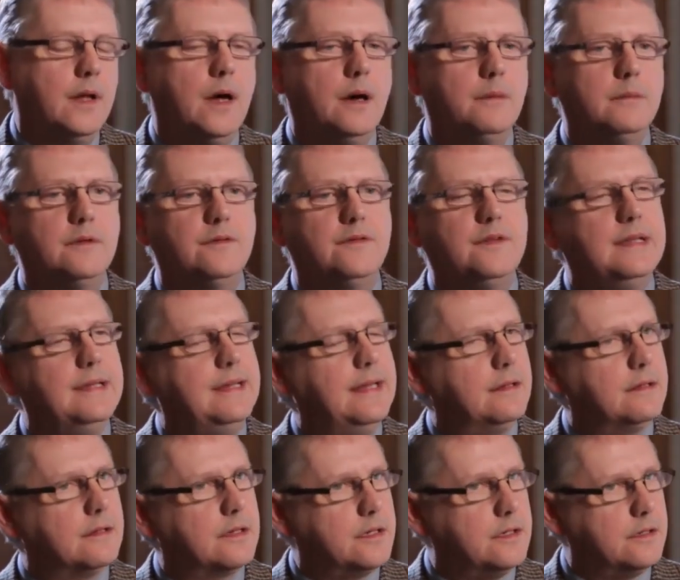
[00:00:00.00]
and we have to
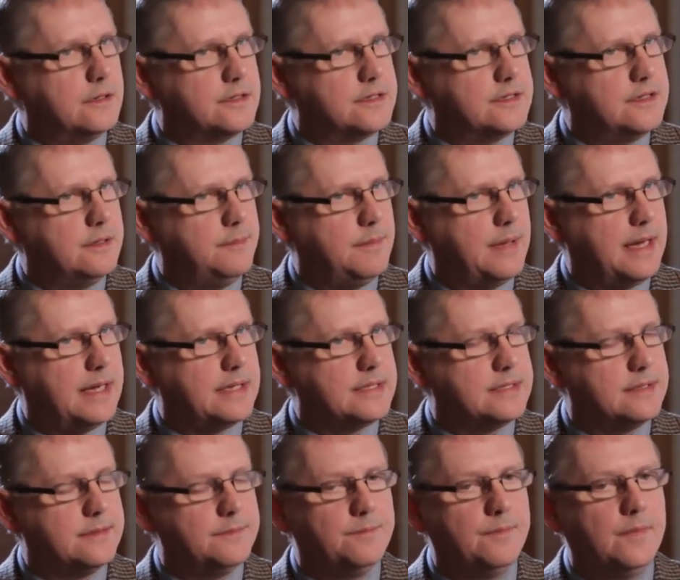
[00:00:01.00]
nail our colours to the
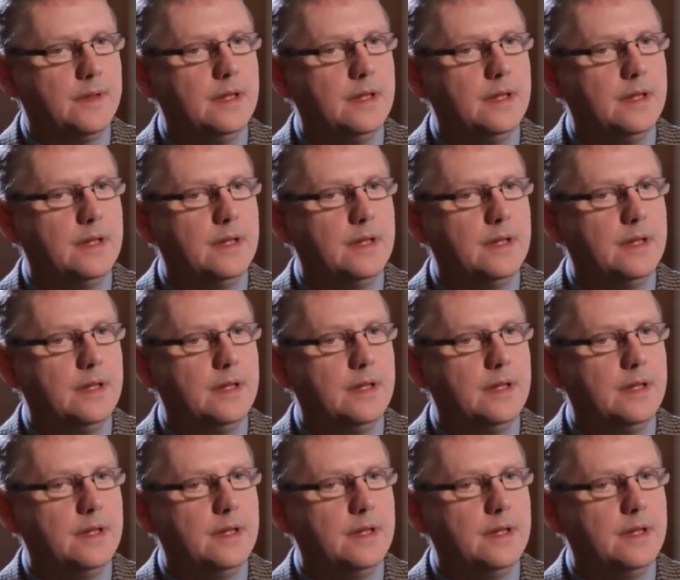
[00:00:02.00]
mast.